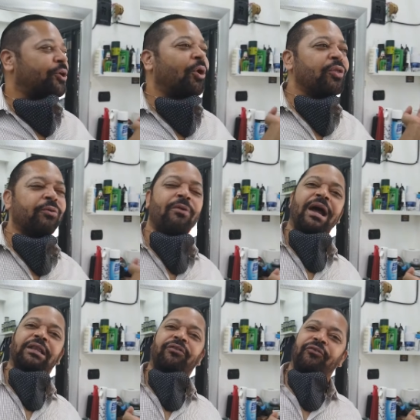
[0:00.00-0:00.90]
Throw the
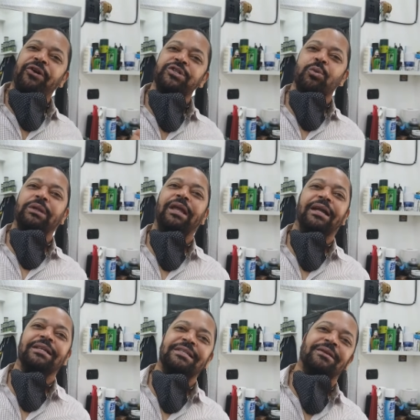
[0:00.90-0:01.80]
rock, the first one
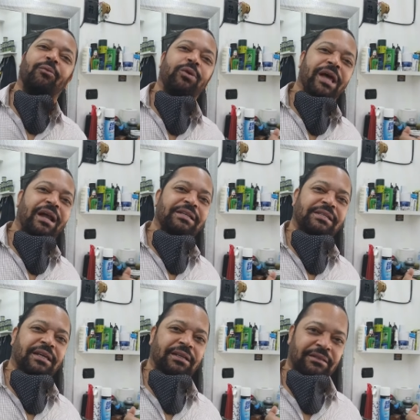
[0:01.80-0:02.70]
that it's without a
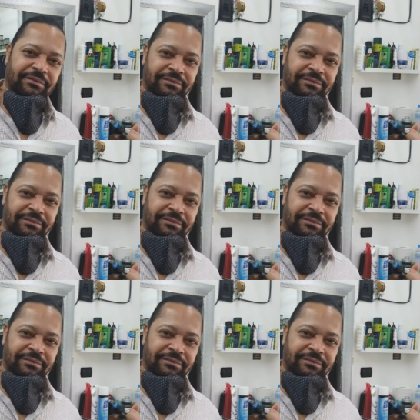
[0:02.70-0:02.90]
sin.